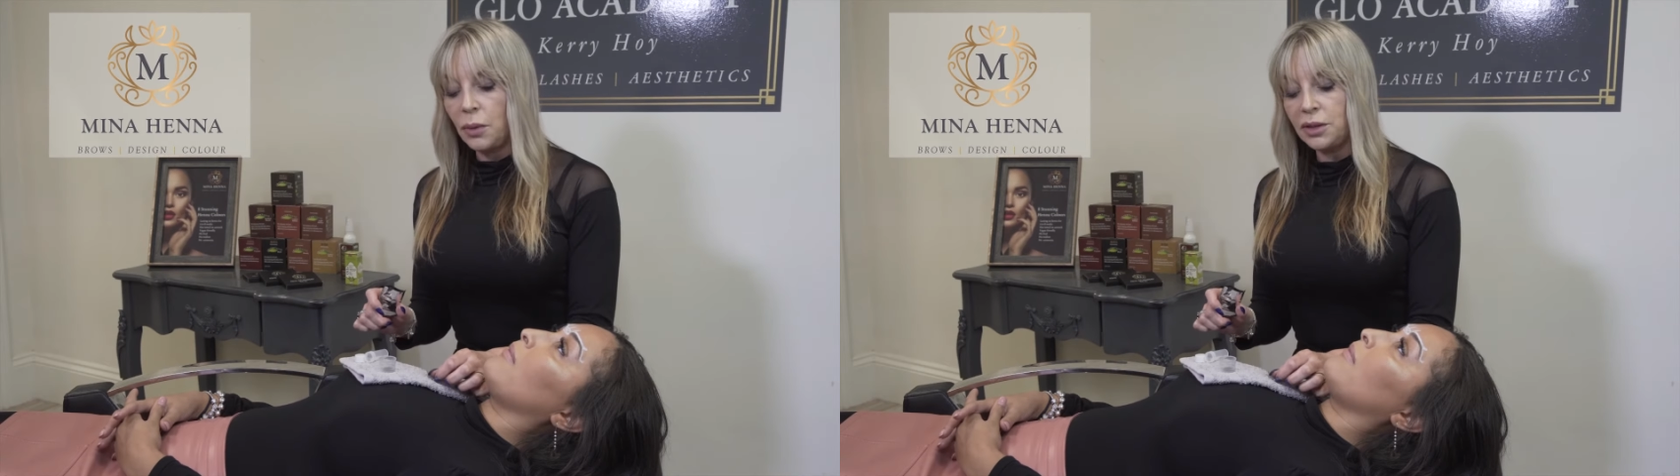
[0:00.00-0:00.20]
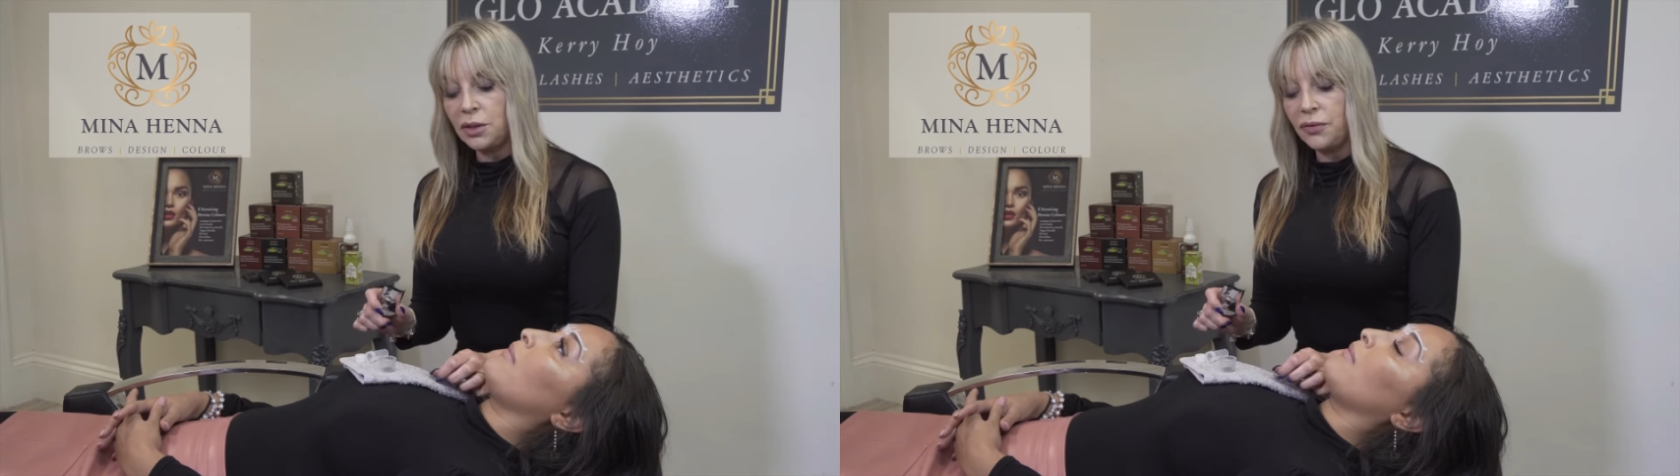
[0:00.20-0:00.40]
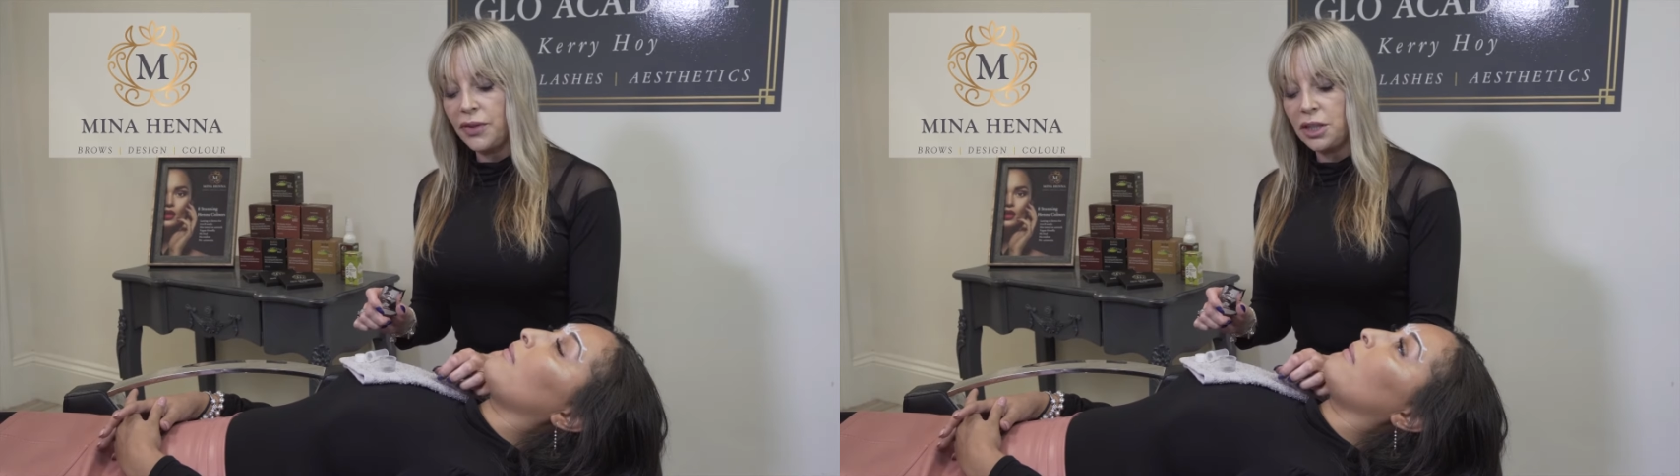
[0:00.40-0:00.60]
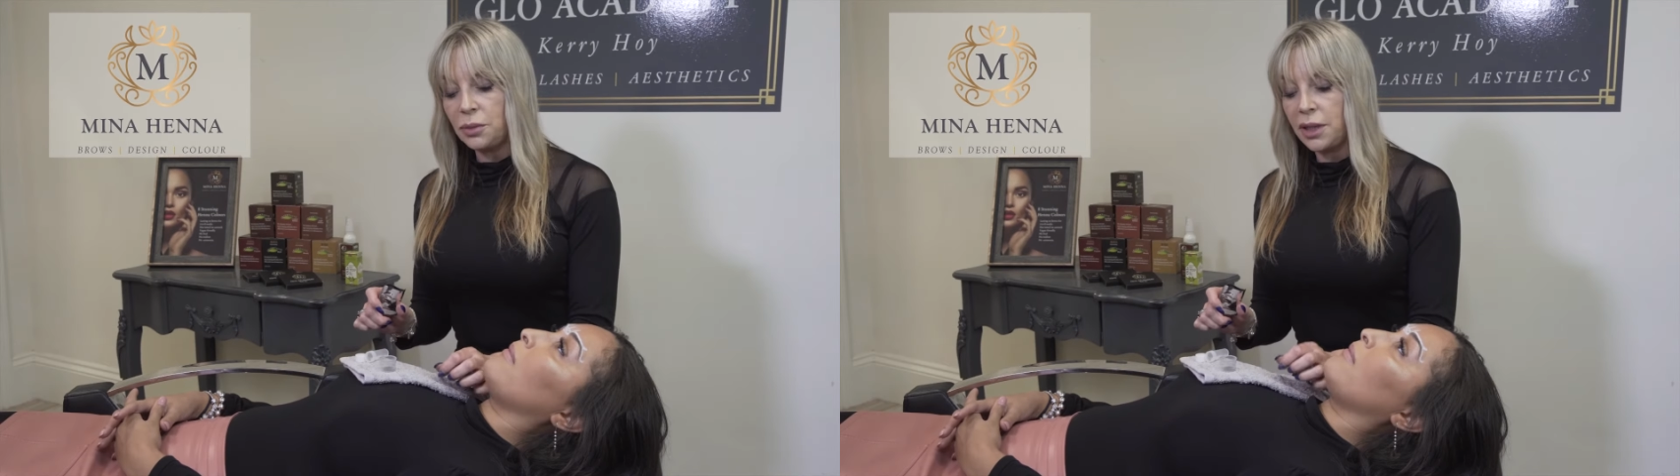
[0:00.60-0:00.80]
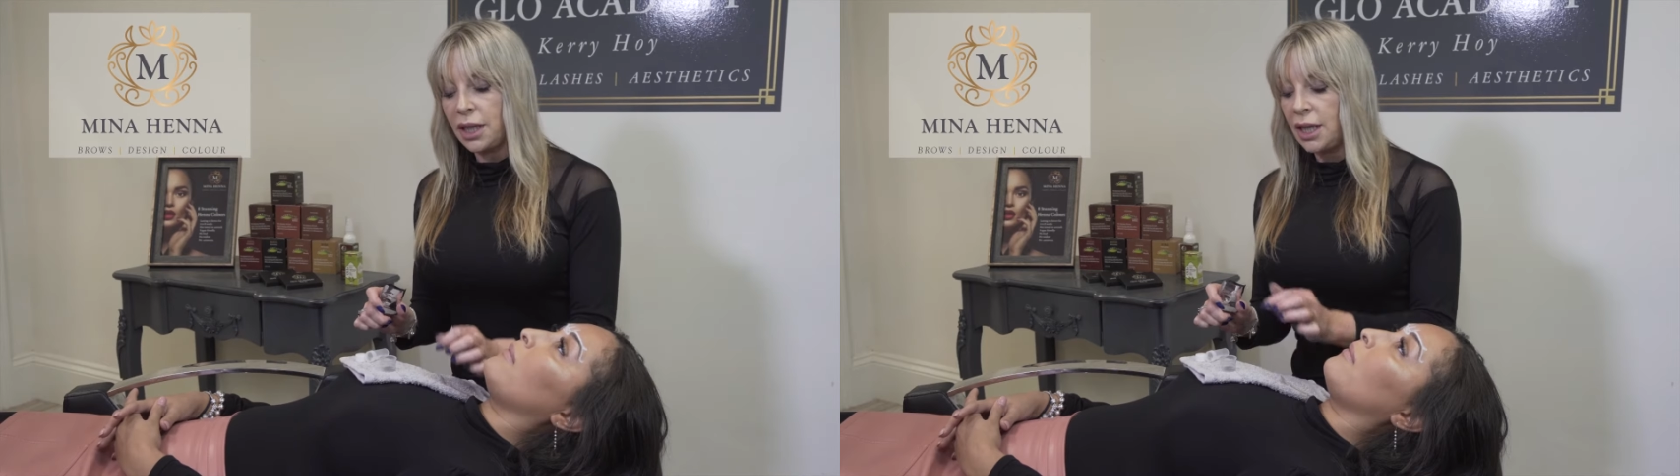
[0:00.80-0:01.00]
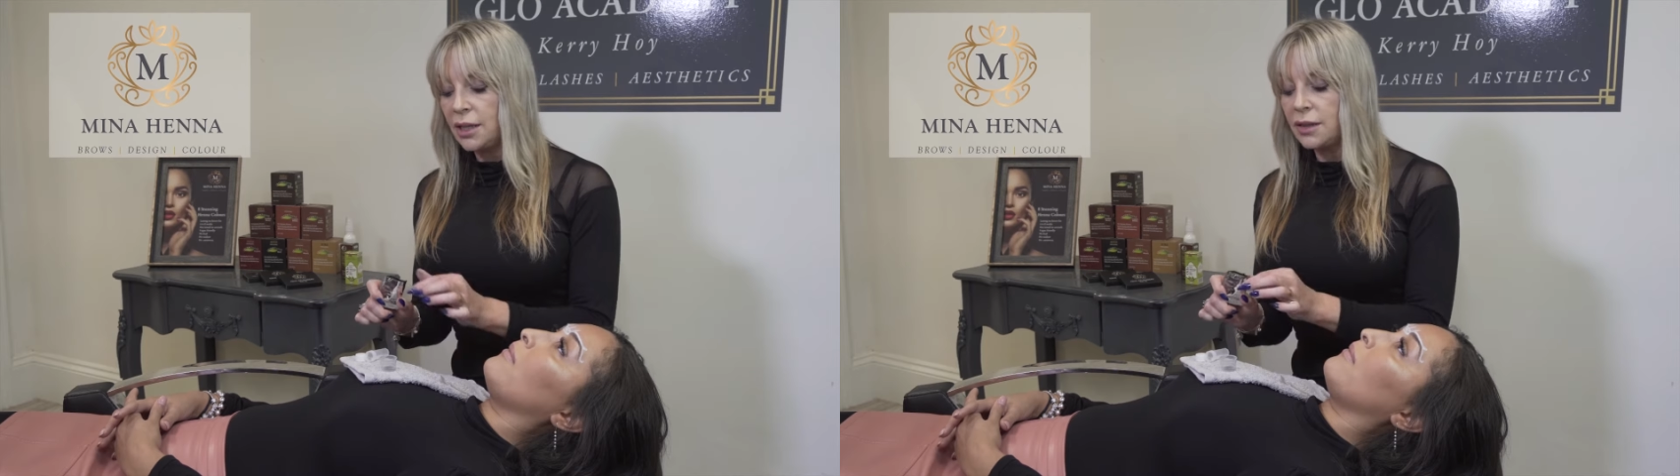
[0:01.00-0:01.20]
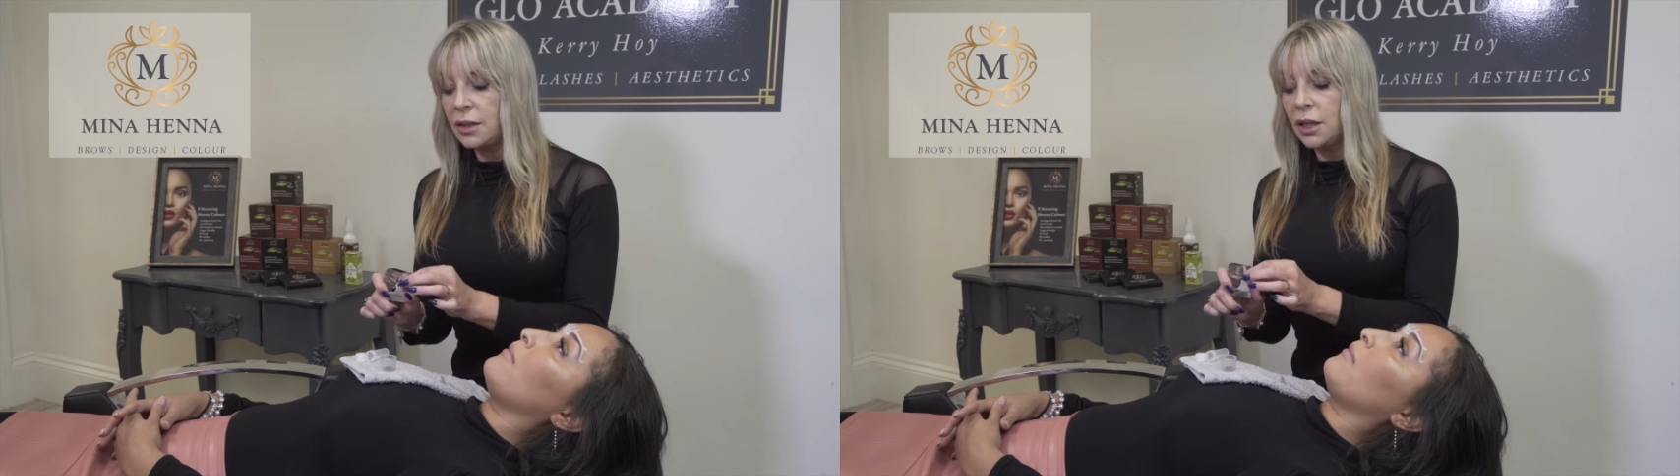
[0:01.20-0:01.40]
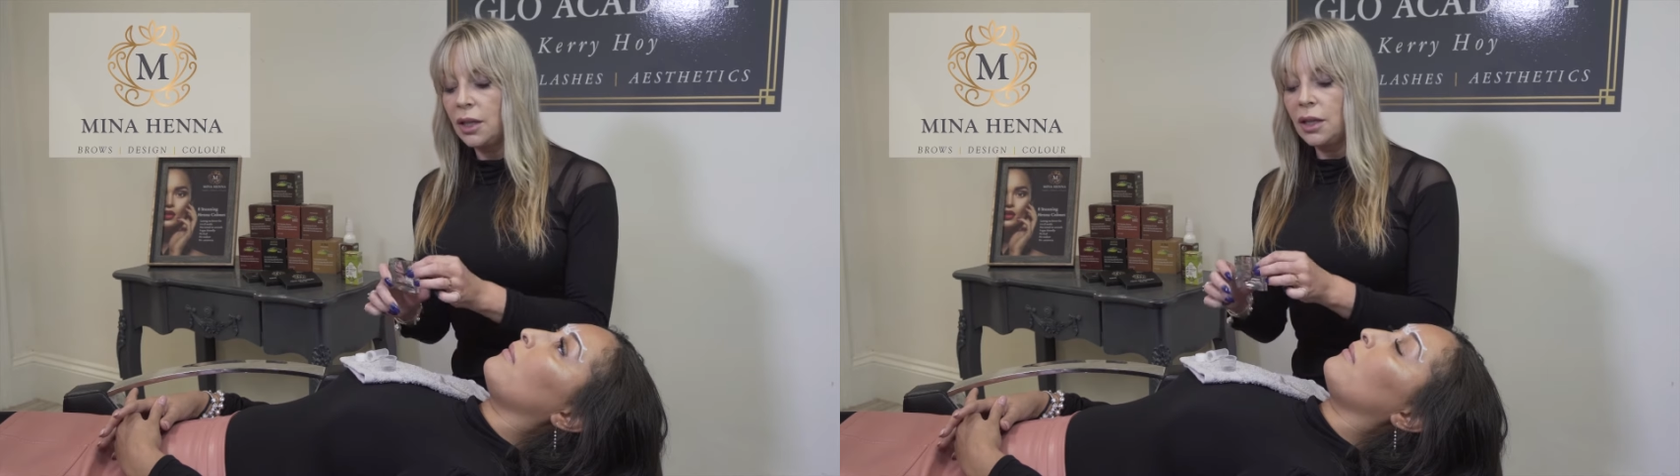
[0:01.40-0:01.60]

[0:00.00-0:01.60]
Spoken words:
Once you've finished with these,